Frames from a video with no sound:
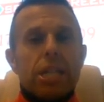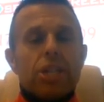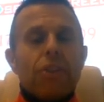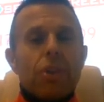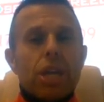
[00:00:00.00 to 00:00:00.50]

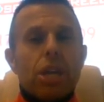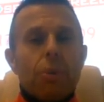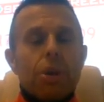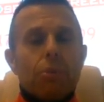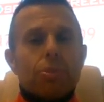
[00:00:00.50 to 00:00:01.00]
generally
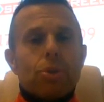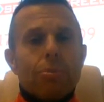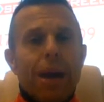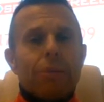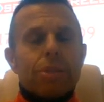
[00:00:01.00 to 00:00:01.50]
going up to
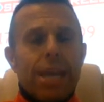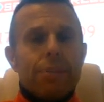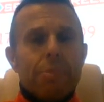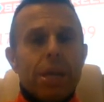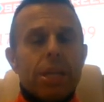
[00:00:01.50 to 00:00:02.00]
about
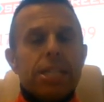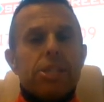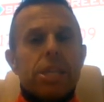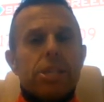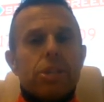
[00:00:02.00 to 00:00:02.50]
10 mil
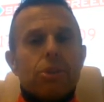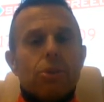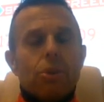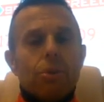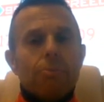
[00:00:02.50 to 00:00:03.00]
is the
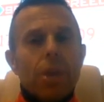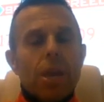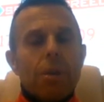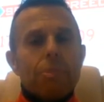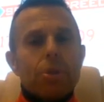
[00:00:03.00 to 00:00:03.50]
norm,
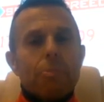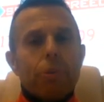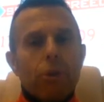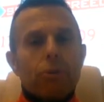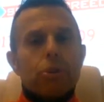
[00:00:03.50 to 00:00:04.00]
but the
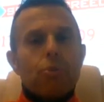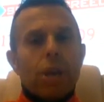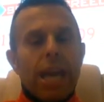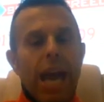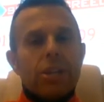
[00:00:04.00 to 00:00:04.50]
products
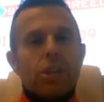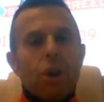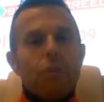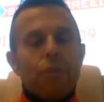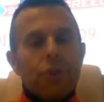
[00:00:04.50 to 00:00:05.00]
can
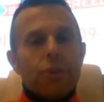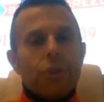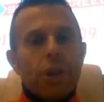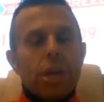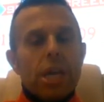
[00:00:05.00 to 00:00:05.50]
go
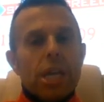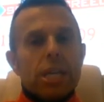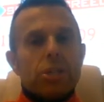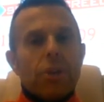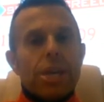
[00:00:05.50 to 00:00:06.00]
further.
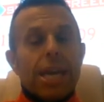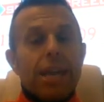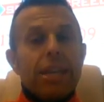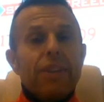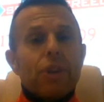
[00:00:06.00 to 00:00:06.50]
So they
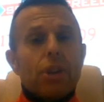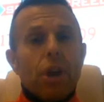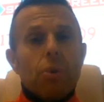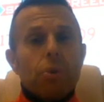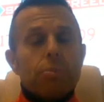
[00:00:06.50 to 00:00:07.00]
can even
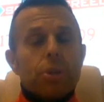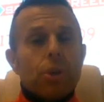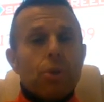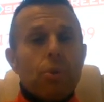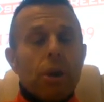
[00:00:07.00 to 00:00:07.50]
go up
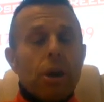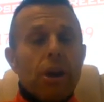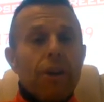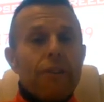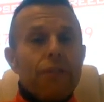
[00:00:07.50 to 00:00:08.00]
to
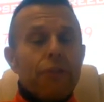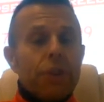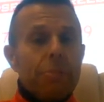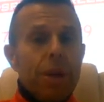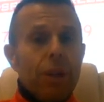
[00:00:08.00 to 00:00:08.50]

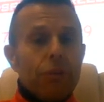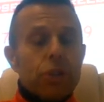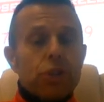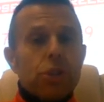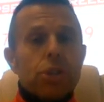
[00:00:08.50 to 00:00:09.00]
50 mil
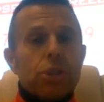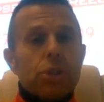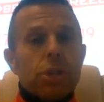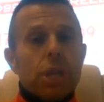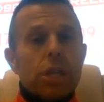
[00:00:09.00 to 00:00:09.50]
for
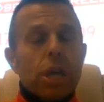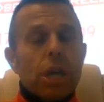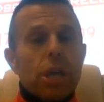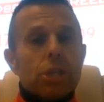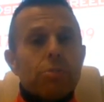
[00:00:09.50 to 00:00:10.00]
certain
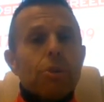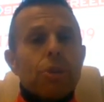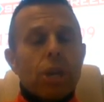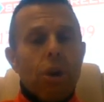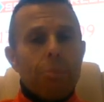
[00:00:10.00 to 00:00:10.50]

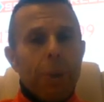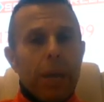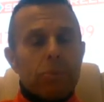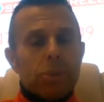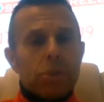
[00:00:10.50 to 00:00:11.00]
smoothing
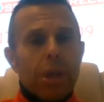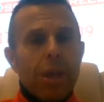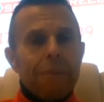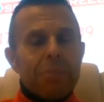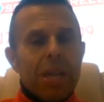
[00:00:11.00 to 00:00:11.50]
compounds.
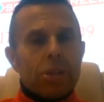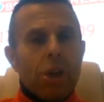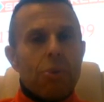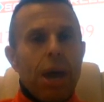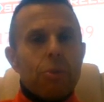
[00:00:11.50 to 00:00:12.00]

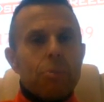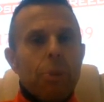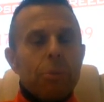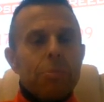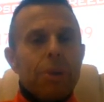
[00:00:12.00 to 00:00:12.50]
So that would
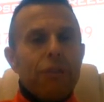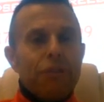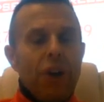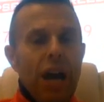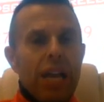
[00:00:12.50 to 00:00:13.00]
probably be a
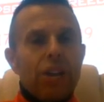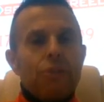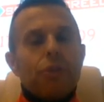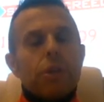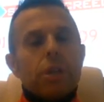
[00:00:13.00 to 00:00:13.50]

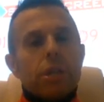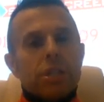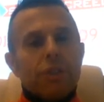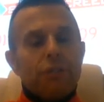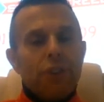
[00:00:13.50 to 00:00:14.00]
5
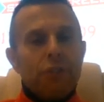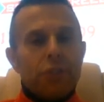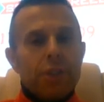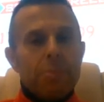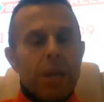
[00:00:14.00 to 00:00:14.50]
to
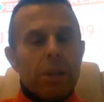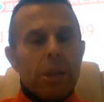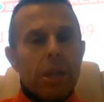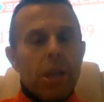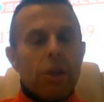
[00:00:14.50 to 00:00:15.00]
50
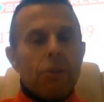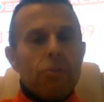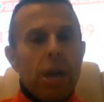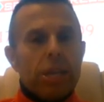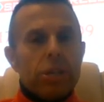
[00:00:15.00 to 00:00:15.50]
mil
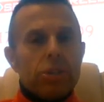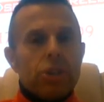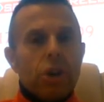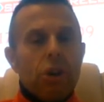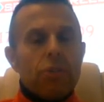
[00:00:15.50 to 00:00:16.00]

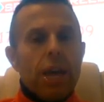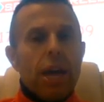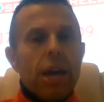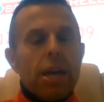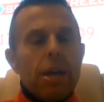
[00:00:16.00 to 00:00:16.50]
range on
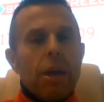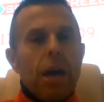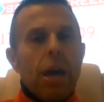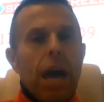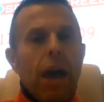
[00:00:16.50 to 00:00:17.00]
there.
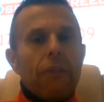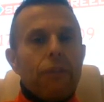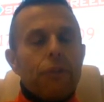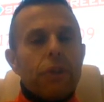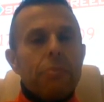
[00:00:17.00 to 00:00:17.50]
At
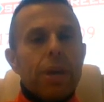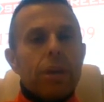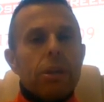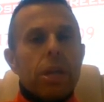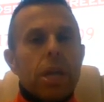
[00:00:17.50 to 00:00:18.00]
50
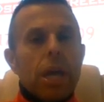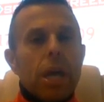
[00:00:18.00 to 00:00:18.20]
mil,